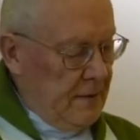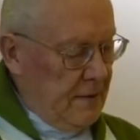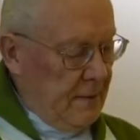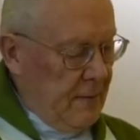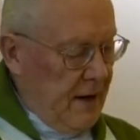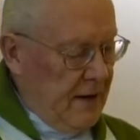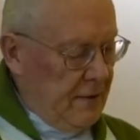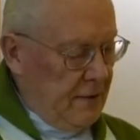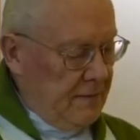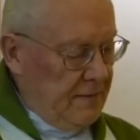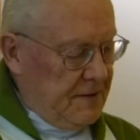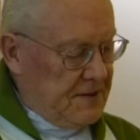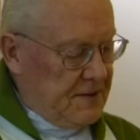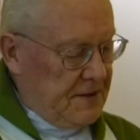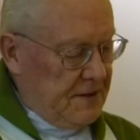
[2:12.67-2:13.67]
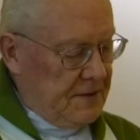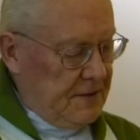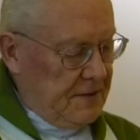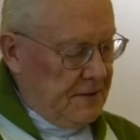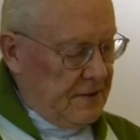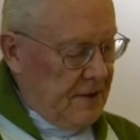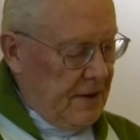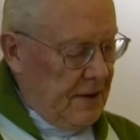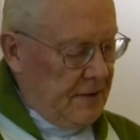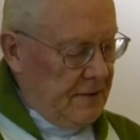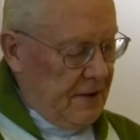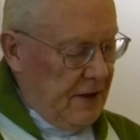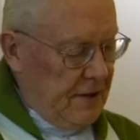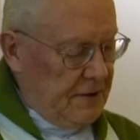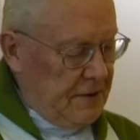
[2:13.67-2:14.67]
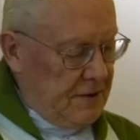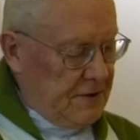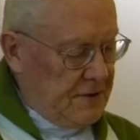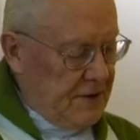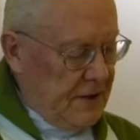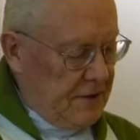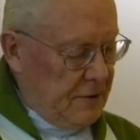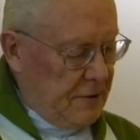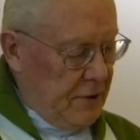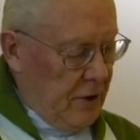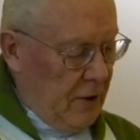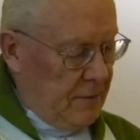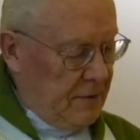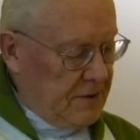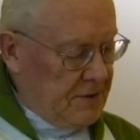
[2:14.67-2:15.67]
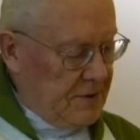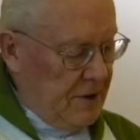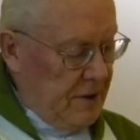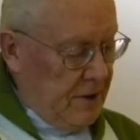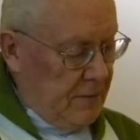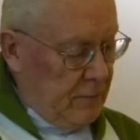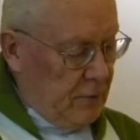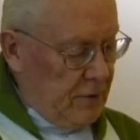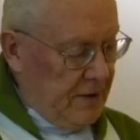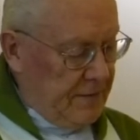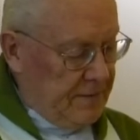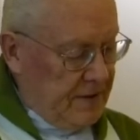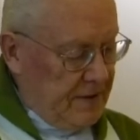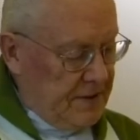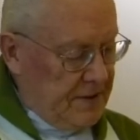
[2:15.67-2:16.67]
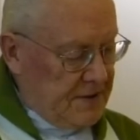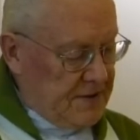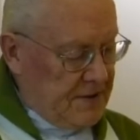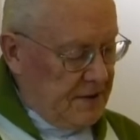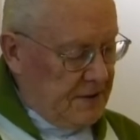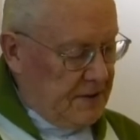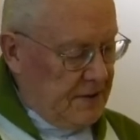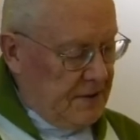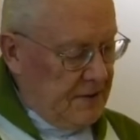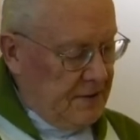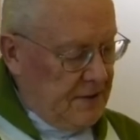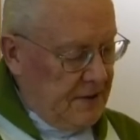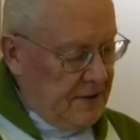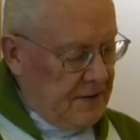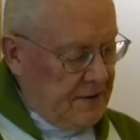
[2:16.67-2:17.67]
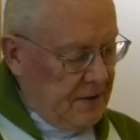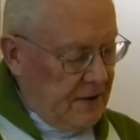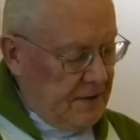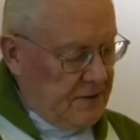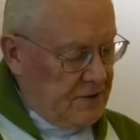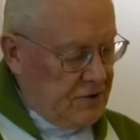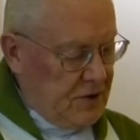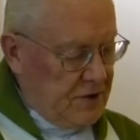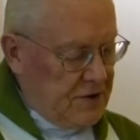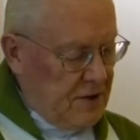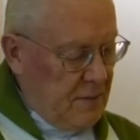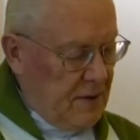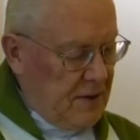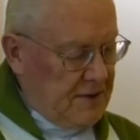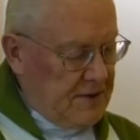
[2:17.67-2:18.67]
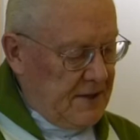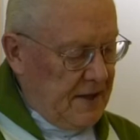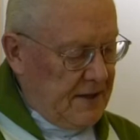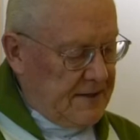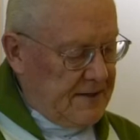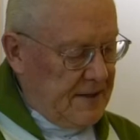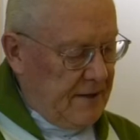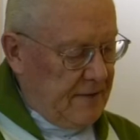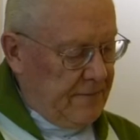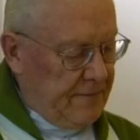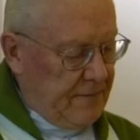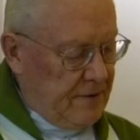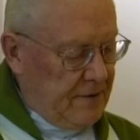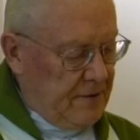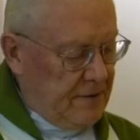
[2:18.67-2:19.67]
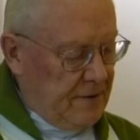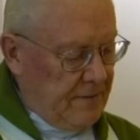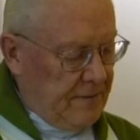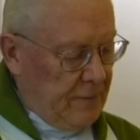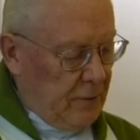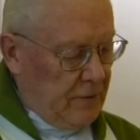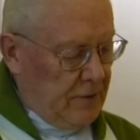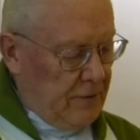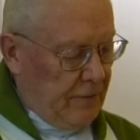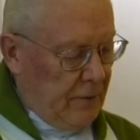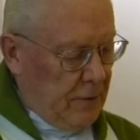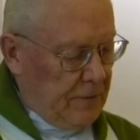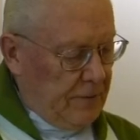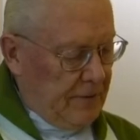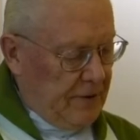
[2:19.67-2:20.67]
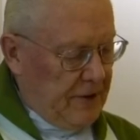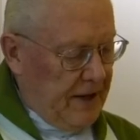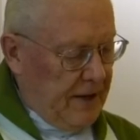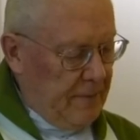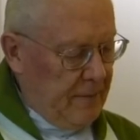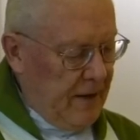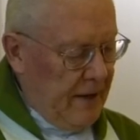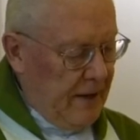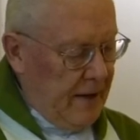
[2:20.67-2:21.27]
The men of his city, the elders and the nobles who lived in this city, did as Jezebel had sent word for them,